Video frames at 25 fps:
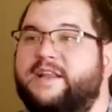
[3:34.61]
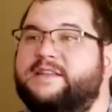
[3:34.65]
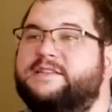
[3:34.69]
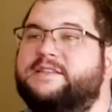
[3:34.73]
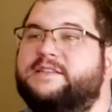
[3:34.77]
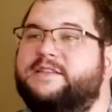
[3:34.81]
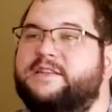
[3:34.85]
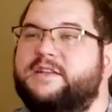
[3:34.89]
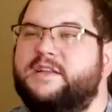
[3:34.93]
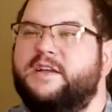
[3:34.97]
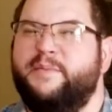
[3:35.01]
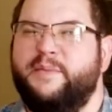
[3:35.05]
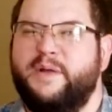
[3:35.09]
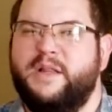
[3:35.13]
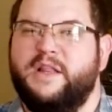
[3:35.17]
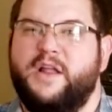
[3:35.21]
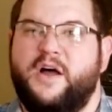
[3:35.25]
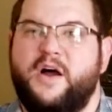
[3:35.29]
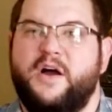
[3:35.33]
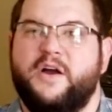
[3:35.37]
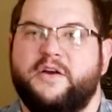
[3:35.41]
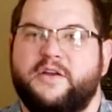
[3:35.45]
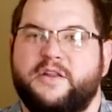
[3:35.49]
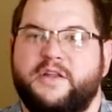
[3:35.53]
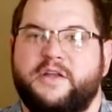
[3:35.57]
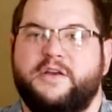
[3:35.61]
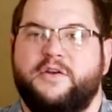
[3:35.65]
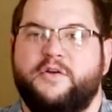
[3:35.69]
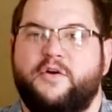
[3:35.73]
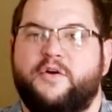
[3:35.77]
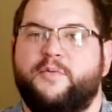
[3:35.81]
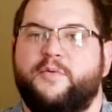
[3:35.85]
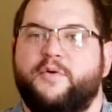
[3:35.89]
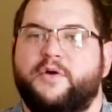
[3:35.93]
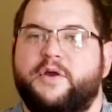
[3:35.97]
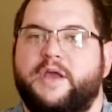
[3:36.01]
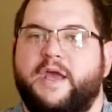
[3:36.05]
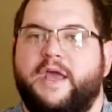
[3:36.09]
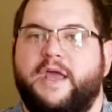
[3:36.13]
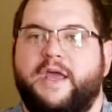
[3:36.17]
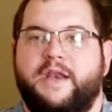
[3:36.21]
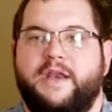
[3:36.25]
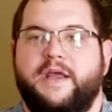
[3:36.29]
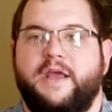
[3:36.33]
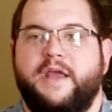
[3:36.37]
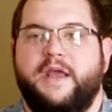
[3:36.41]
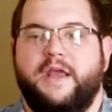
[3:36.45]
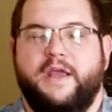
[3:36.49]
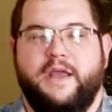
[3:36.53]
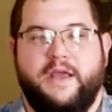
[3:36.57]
It's a little bit longer than a normal cane.